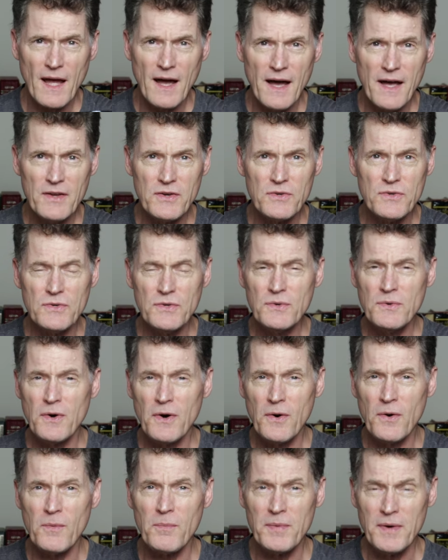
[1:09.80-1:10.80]
I do
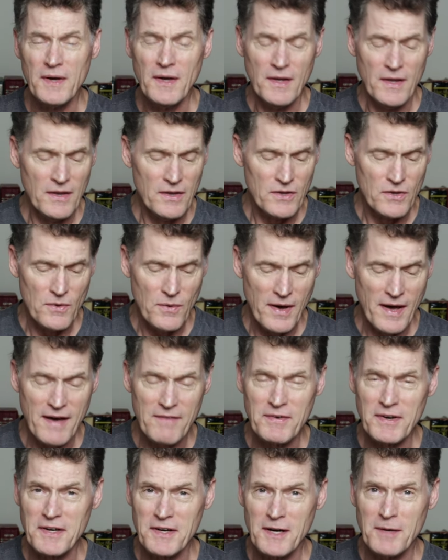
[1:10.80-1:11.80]
hope you
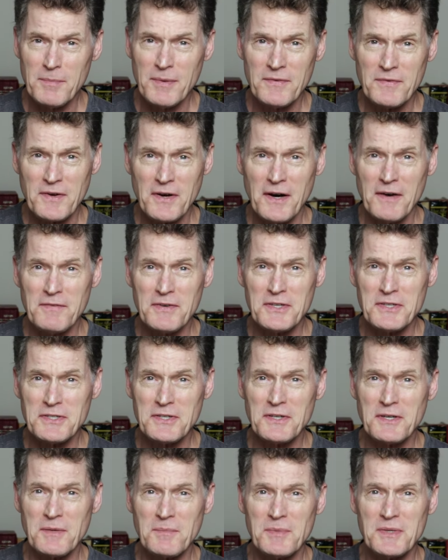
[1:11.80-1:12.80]
have a cup of coffee
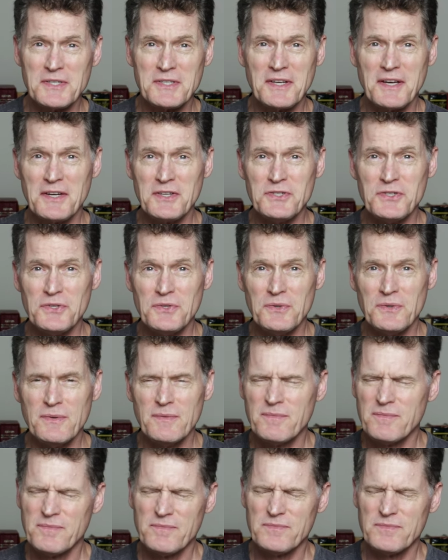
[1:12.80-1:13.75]
sitting beside you.